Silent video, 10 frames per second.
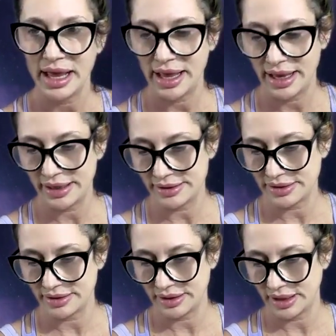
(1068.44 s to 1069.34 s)
And
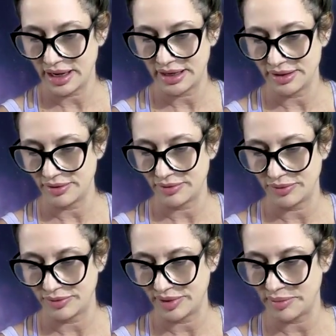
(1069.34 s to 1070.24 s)
again,
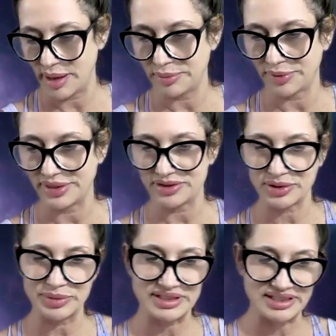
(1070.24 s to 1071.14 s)
remember,
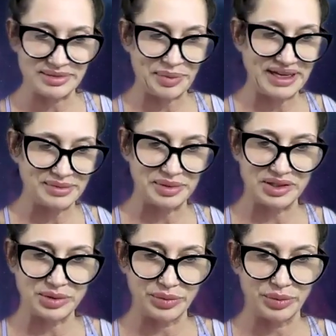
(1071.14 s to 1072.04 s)
there's always a space
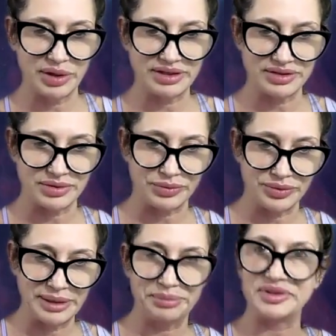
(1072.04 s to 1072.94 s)
between what is
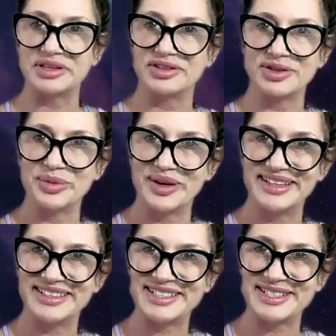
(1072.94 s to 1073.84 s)
reaped to
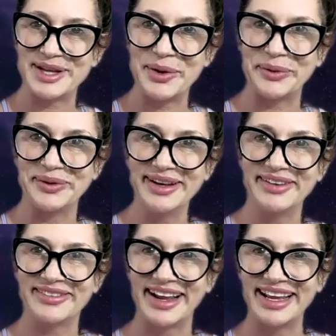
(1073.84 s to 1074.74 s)
what is
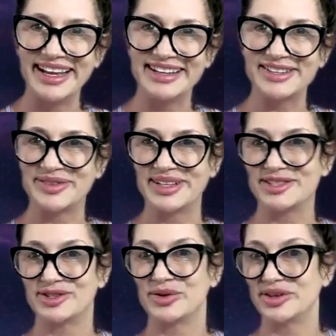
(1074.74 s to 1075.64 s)
sown, right? What
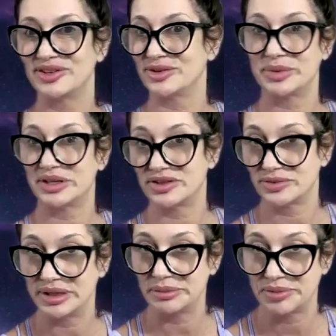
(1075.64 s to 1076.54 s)
is sown to what is
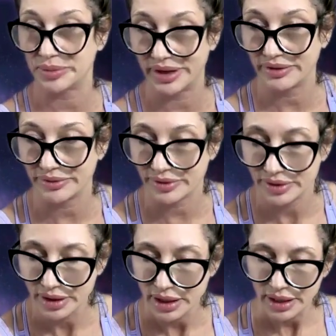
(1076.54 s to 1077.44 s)
reaped,
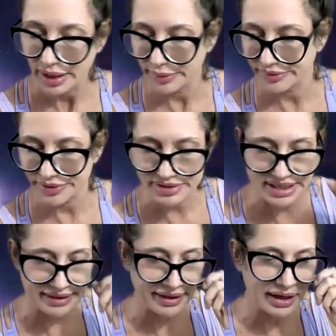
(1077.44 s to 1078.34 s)
whatever, however you
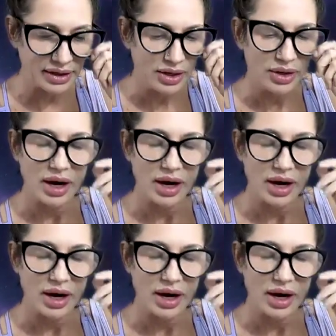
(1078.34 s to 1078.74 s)
say that.